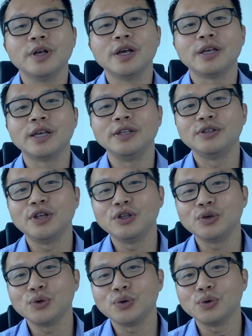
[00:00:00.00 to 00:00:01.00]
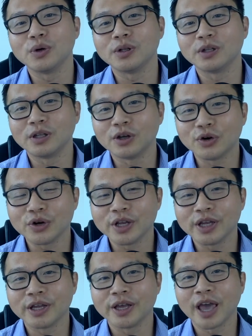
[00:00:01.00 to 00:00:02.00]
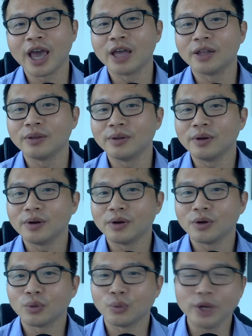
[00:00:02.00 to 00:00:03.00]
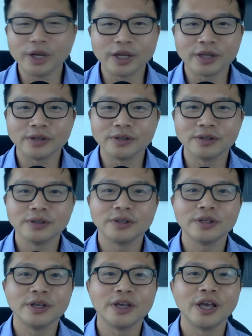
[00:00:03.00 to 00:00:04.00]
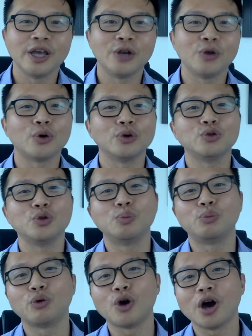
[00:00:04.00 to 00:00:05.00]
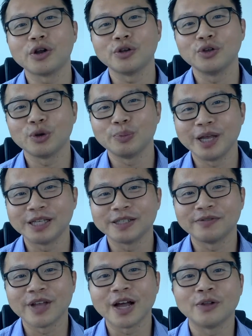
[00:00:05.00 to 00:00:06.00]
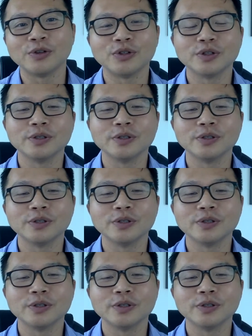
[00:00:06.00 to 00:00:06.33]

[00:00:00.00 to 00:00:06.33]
continue learning and reading in order to broaden your base of knowledge.